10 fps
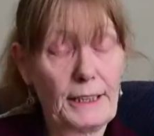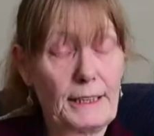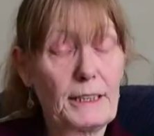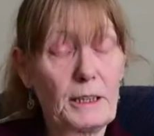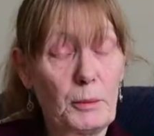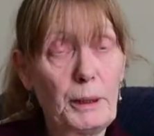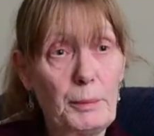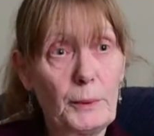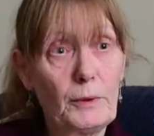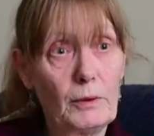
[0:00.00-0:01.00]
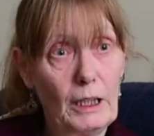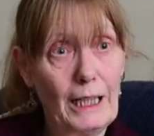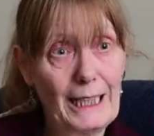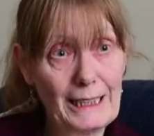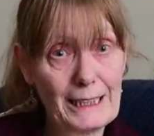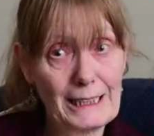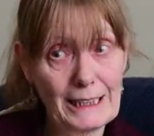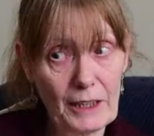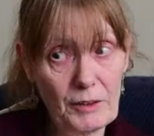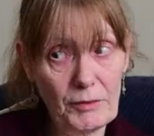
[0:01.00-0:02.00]
listen to the people, and
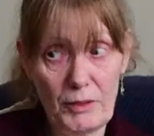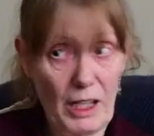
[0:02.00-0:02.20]
instead of,